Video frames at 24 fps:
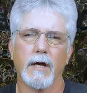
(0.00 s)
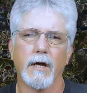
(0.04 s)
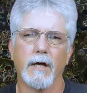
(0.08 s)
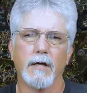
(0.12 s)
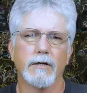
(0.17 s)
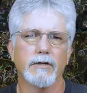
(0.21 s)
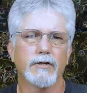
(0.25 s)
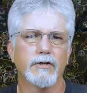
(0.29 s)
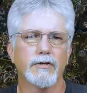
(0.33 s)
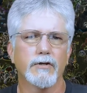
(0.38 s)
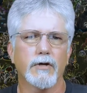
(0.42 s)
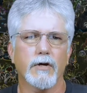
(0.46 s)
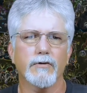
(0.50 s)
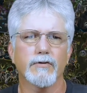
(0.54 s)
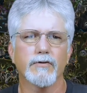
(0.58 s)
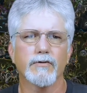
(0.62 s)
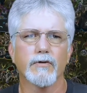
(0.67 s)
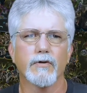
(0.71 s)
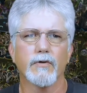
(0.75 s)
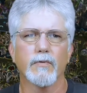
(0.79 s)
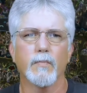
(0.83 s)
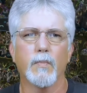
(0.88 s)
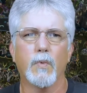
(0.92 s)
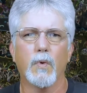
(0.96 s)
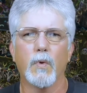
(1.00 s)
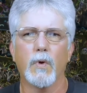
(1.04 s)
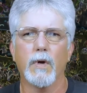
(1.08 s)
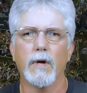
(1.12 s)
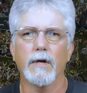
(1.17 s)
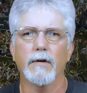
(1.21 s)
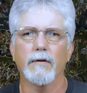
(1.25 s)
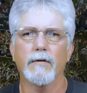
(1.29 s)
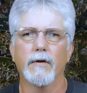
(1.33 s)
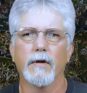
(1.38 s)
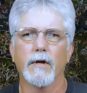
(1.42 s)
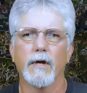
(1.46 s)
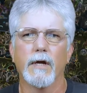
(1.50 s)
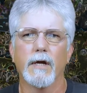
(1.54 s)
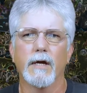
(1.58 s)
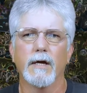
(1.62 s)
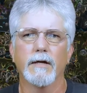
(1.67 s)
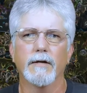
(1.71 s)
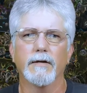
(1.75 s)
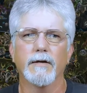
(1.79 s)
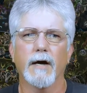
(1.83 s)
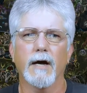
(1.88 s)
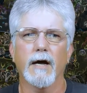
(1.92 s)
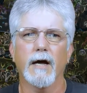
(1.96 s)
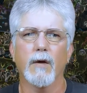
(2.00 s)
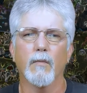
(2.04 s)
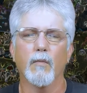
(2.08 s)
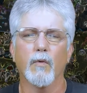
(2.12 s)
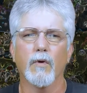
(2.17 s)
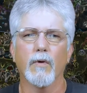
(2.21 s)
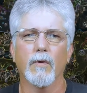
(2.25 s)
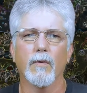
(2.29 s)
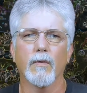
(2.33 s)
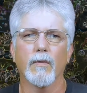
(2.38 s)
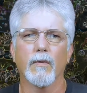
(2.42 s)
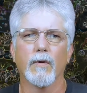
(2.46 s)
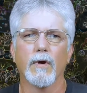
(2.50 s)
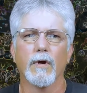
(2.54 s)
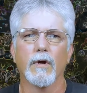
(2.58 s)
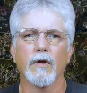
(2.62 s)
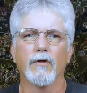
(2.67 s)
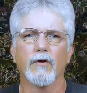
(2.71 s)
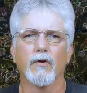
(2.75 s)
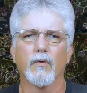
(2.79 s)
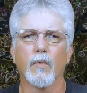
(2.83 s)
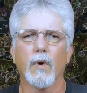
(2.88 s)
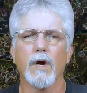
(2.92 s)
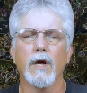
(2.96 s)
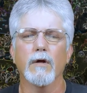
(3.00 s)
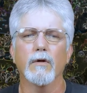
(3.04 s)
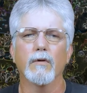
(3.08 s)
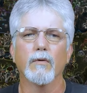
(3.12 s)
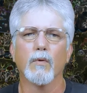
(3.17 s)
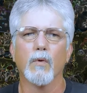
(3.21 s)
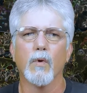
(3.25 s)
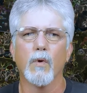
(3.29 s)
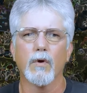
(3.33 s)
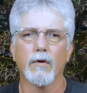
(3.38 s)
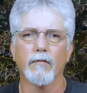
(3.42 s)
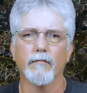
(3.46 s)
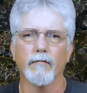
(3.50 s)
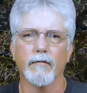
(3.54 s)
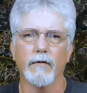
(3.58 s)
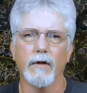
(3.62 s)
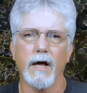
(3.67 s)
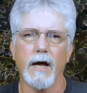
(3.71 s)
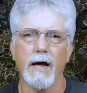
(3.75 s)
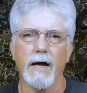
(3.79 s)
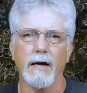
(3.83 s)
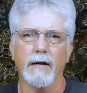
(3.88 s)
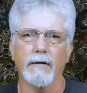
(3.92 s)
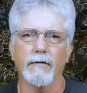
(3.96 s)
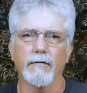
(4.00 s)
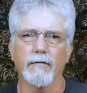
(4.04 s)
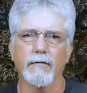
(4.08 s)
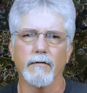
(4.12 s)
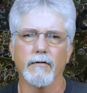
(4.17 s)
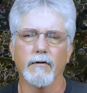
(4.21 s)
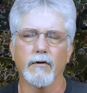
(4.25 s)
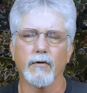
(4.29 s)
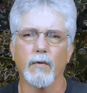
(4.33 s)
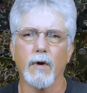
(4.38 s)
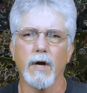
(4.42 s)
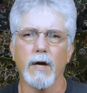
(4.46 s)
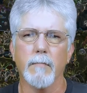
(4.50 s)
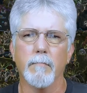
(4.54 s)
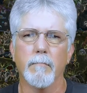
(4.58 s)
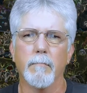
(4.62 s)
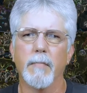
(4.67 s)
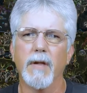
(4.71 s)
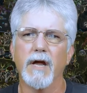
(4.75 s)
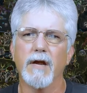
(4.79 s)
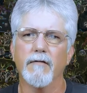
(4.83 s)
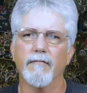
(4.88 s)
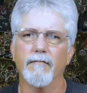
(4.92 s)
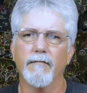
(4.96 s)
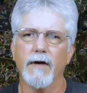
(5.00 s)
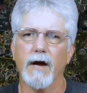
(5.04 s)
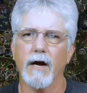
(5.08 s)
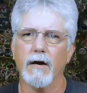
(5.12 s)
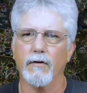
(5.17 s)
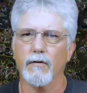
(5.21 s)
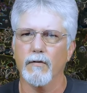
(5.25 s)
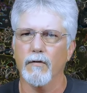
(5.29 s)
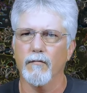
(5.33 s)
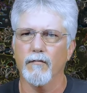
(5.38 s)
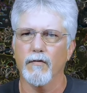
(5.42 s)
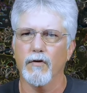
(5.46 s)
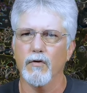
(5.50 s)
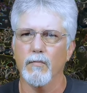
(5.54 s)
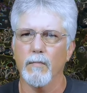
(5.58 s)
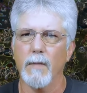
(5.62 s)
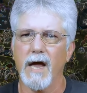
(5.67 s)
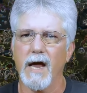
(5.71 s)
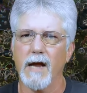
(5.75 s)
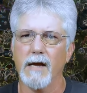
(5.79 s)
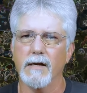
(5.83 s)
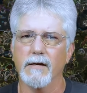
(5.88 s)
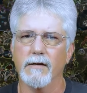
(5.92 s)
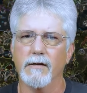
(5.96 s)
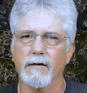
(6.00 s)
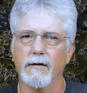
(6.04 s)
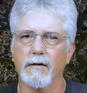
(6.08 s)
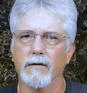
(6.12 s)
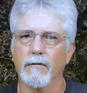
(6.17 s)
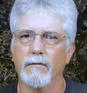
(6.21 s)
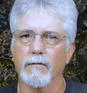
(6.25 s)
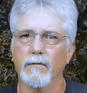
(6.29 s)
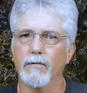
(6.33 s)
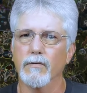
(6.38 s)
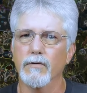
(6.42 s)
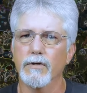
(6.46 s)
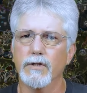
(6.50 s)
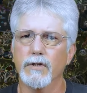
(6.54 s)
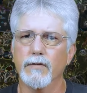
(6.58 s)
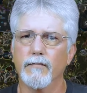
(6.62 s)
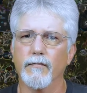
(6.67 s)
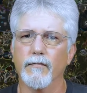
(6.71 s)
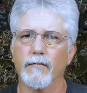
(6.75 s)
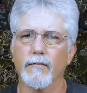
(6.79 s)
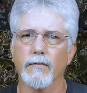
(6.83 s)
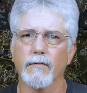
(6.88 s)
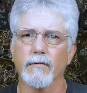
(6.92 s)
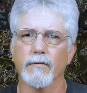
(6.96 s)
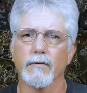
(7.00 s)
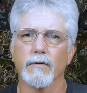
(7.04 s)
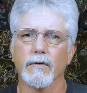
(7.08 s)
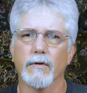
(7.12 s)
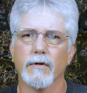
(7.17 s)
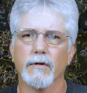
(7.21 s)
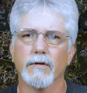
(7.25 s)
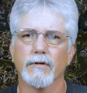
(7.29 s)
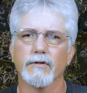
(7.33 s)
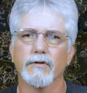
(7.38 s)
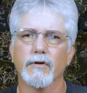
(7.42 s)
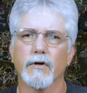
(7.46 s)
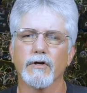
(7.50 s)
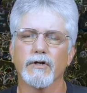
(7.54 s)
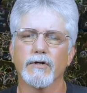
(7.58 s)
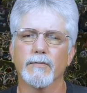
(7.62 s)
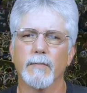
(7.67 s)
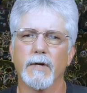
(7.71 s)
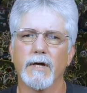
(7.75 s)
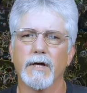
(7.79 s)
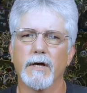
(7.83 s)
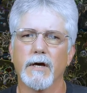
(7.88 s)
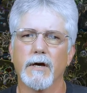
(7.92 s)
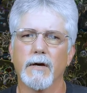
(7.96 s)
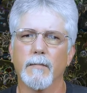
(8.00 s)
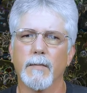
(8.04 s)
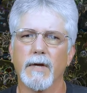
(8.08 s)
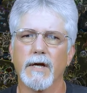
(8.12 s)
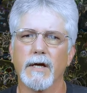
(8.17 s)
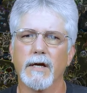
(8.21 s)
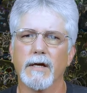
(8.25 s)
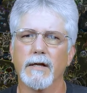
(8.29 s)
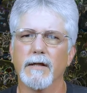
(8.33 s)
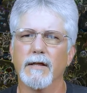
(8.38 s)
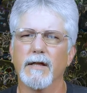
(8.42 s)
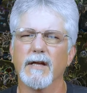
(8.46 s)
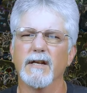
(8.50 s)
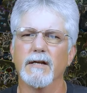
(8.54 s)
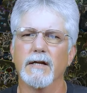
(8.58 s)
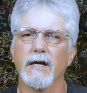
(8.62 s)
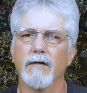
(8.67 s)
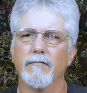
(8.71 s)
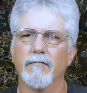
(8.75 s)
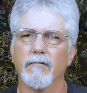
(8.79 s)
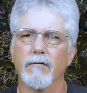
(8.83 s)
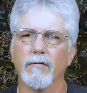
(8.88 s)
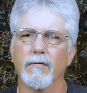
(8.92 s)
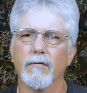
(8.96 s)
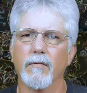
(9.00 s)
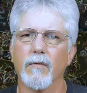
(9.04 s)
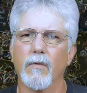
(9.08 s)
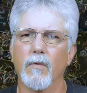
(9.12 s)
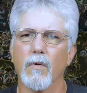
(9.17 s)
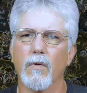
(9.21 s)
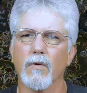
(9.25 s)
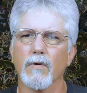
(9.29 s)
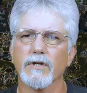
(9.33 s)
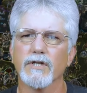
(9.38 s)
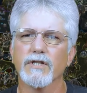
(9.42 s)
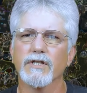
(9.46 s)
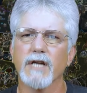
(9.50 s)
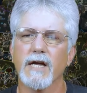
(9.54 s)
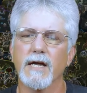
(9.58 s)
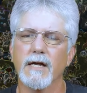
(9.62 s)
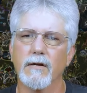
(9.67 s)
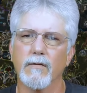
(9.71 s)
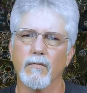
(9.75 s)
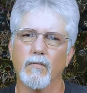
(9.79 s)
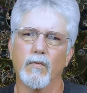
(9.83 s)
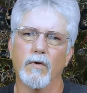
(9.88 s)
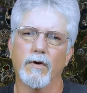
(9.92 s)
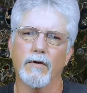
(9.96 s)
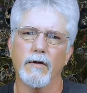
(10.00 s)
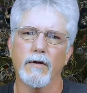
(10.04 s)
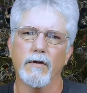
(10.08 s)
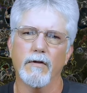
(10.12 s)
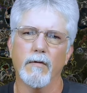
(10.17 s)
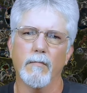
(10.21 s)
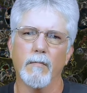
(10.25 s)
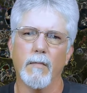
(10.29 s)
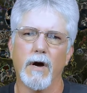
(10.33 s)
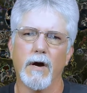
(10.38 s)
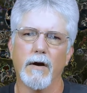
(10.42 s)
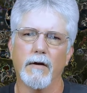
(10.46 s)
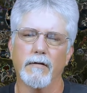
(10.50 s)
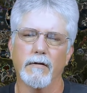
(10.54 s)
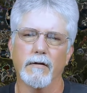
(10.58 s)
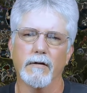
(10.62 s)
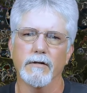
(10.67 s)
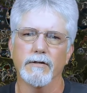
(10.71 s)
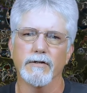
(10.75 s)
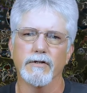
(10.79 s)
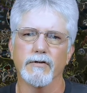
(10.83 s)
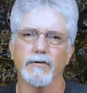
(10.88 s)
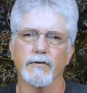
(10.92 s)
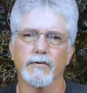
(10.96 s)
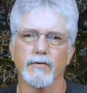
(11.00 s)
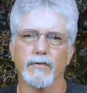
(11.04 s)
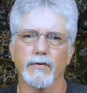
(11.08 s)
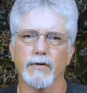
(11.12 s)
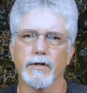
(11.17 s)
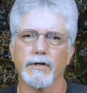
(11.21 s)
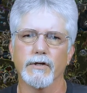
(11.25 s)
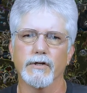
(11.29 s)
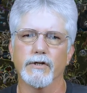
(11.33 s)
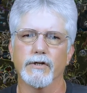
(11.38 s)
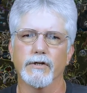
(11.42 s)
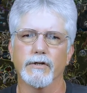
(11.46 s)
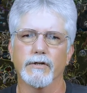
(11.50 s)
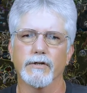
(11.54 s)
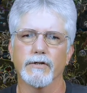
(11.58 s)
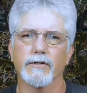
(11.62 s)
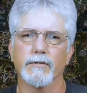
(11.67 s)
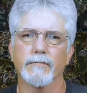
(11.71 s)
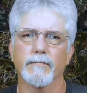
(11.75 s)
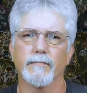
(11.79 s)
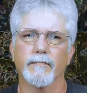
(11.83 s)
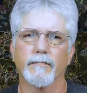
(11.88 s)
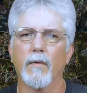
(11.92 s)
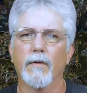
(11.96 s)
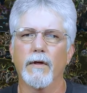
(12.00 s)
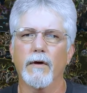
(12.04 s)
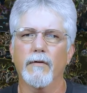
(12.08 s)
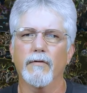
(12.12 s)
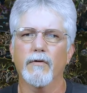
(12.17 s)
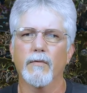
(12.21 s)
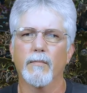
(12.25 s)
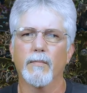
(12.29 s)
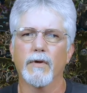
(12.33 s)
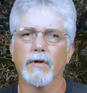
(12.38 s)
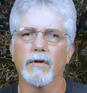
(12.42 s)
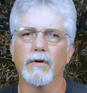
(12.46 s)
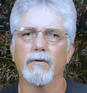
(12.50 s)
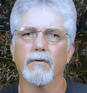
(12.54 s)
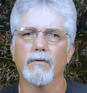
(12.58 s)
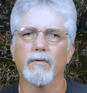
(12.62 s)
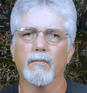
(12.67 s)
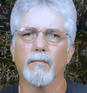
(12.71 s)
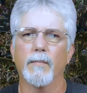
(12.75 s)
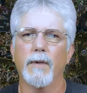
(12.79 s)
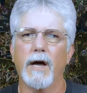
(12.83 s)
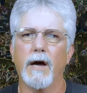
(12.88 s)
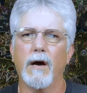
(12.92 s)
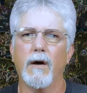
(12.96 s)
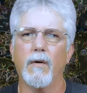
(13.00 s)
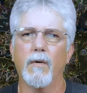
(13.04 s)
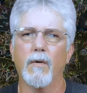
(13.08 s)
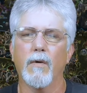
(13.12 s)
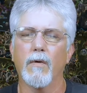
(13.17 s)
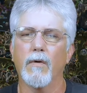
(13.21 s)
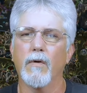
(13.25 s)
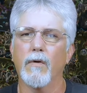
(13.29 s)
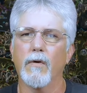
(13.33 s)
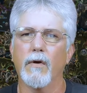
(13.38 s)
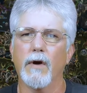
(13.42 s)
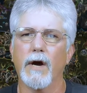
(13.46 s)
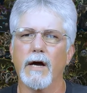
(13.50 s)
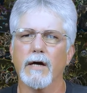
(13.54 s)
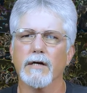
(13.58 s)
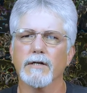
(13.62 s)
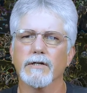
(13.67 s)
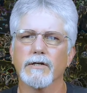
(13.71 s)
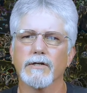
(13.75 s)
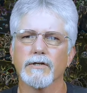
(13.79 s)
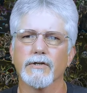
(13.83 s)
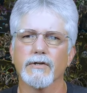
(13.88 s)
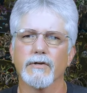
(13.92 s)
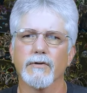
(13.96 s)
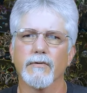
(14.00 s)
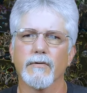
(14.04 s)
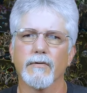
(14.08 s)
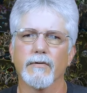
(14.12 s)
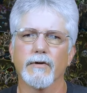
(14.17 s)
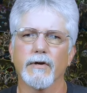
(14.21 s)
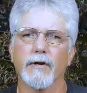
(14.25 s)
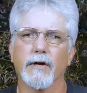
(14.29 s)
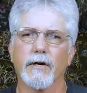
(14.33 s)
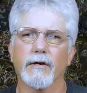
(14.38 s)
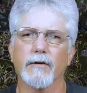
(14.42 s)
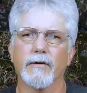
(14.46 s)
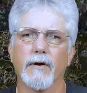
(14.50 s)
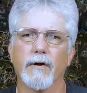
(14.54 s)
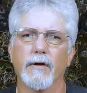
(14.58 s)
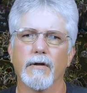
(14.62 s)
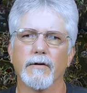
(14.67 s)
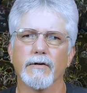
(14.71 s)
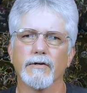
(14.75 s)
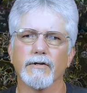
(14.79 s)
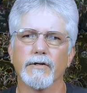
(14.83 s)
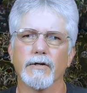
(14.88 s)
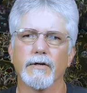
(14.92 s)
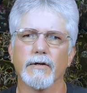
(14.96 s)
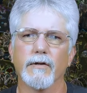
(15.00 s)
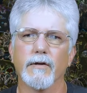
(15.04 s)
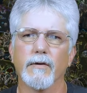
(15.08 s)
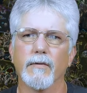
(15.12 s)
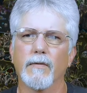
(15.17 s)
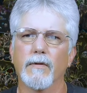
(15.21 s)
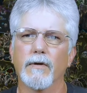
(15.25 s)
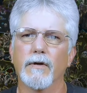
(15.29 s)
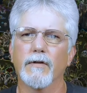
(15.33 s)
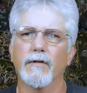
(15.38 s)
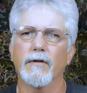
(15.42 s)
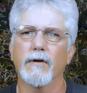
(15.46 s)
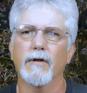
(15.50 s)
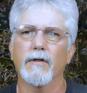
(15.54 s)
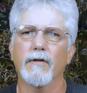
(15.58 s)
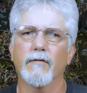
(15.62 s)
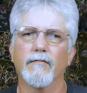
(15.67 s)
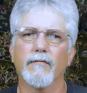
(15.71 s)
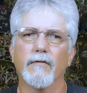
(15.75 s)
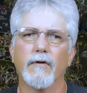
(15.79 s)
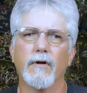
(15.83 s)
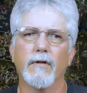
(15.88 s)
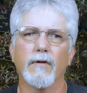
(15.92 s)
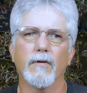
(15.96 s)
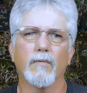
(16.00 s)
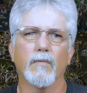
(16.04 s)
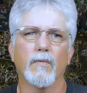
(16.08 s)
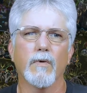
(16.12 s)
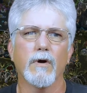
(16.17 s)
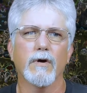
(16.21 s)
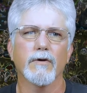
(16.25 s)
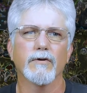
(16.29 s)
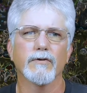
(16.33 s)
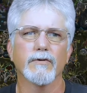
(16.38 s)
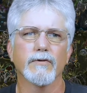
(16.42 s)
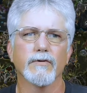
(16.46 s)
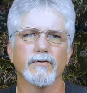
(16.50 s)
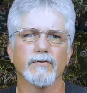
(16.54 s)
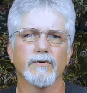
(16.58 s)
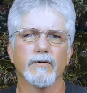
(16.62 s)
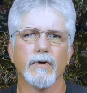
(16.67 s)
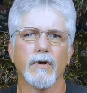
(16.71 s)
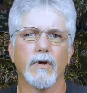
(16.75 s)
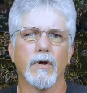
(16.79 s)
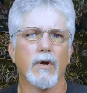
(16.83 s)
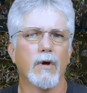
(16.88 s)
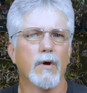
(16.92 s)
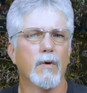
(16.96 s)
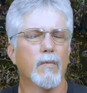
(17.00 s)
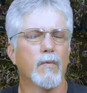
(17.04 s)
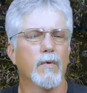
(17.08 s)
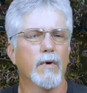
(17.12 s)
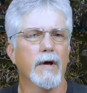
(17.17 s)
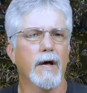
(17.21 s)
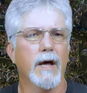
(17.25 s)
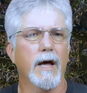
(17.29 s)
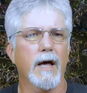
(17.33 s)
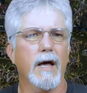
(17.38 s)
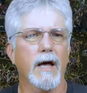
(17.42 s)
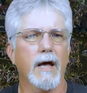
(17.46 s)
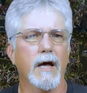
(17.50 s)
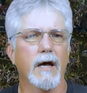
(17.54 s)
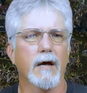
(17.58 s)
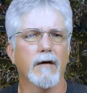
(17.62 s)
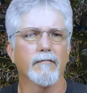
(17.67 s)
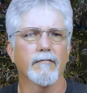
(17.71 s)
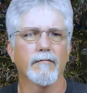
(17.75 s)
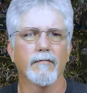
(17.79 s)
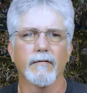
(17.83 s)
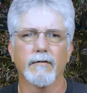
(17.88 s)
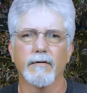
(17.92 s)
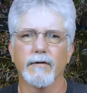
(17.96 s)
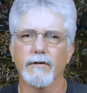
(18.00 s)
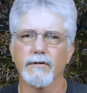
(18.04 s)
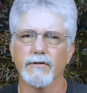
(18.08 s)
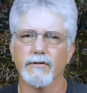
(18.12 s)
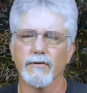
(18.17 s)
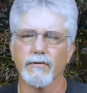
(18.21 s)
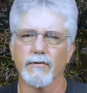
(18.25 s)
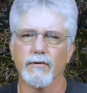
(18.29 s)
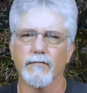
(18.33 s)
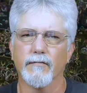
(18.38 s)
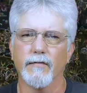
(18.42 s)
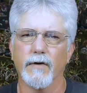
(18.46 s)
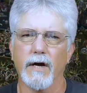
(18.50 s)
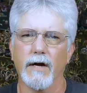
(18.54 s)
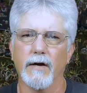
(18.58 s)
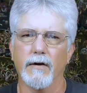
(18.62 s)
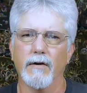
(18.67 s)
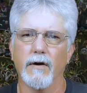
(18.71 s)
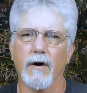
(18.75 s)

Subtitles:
This is also the point in time where the great Lord of Light, the great benefactor of humanity, Lucifer, starts becoming the devil or Satan within the monotheistic traditions. Without their political power or access to their technology, the only thing the fallen watchers would have is their divine